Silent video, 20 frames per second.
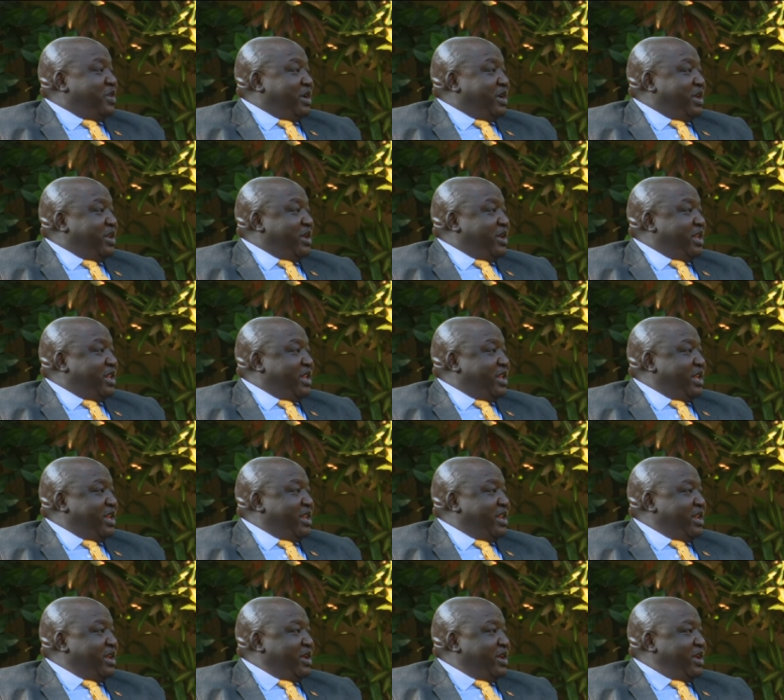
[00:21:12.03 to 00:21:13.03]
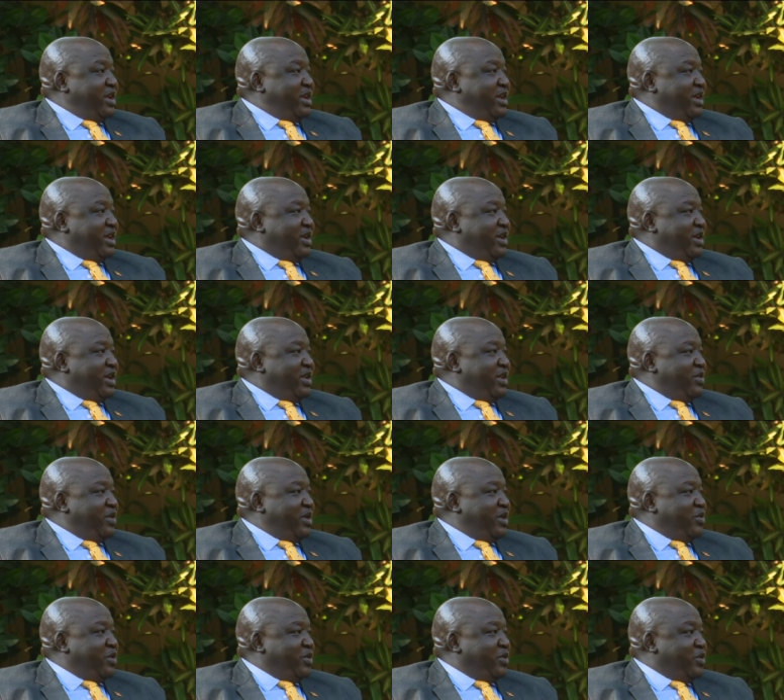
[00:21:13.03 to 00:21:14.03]
And, and, and, uh, and,
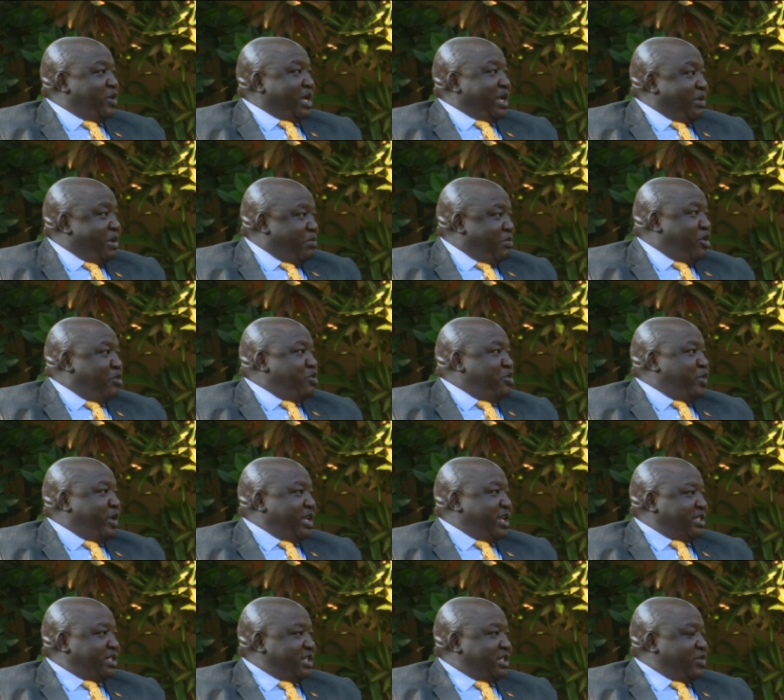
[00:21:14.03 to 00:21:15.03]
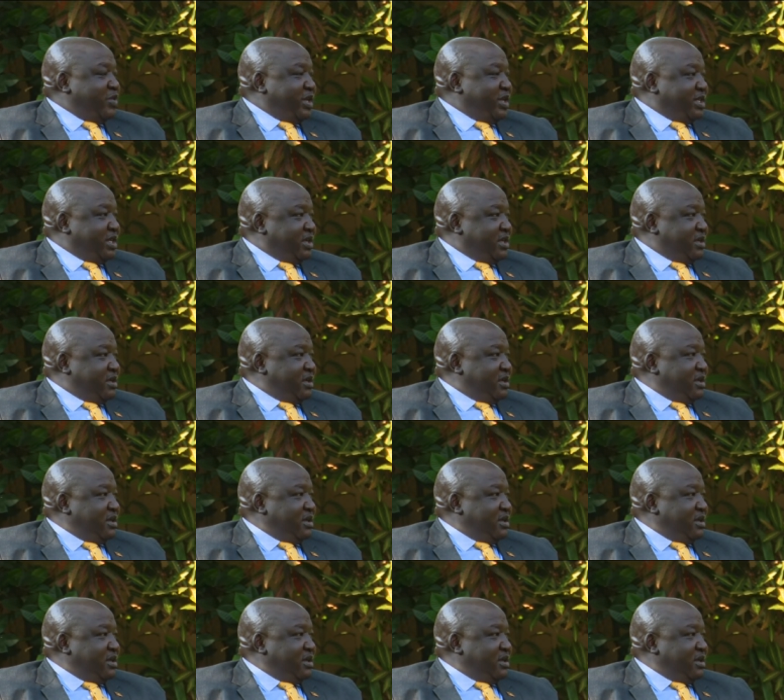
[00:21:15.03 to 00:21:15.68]
and we'll come and bomb you while you're sitting waiting.